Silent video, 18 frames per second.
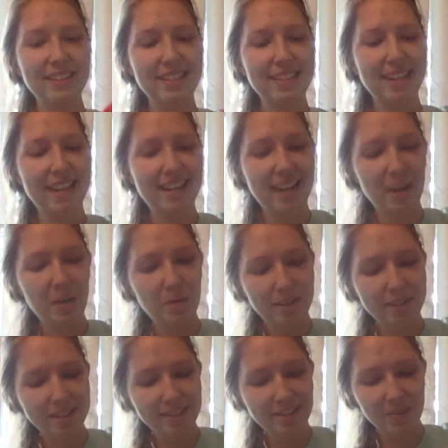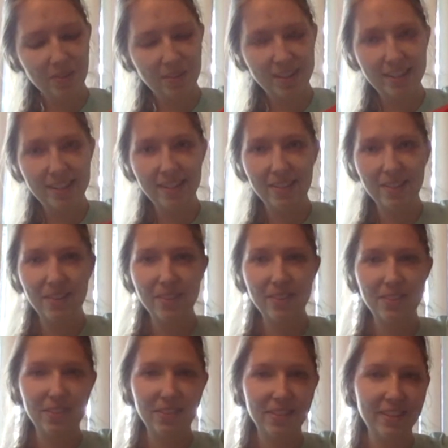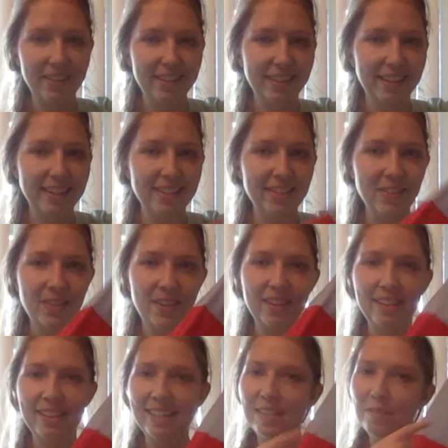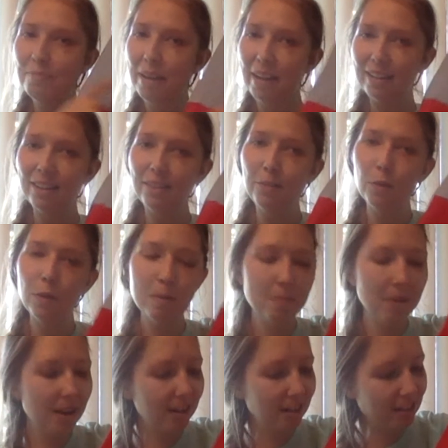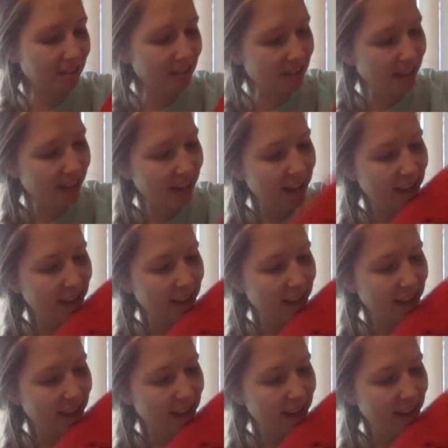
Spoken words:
said I was going to go through and like do all these back and forth patterns,